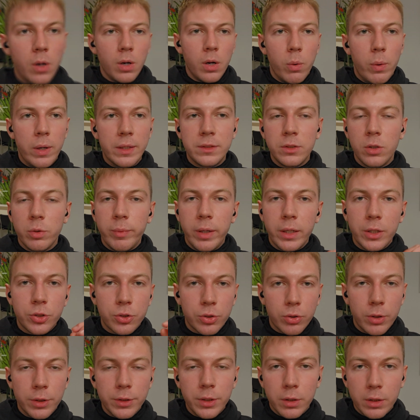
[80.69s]
Once you make
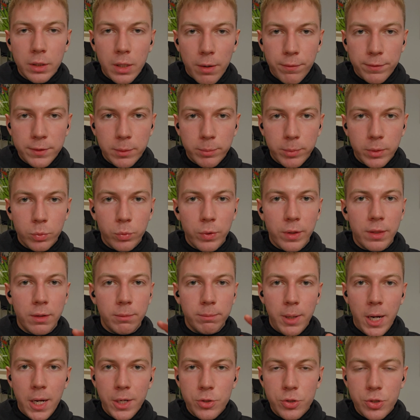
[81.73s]
sure you're comfortable with the
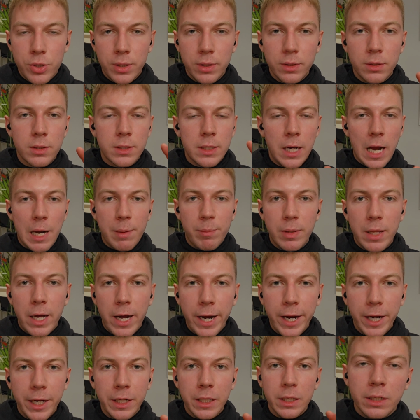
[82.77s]
budget,
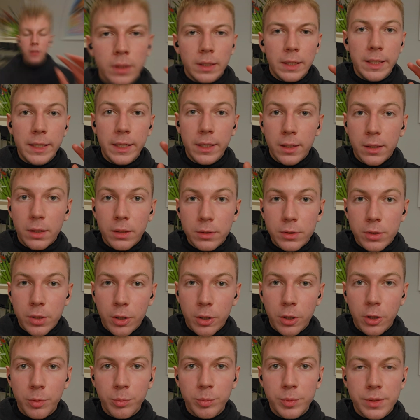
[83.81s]
timeline, legal
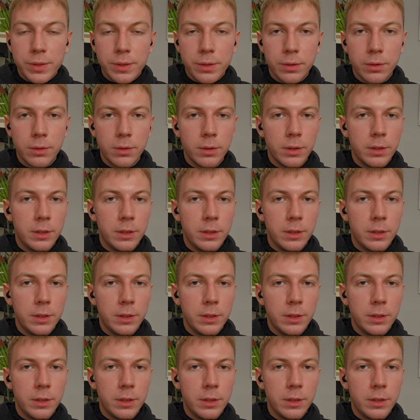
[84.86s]
terms,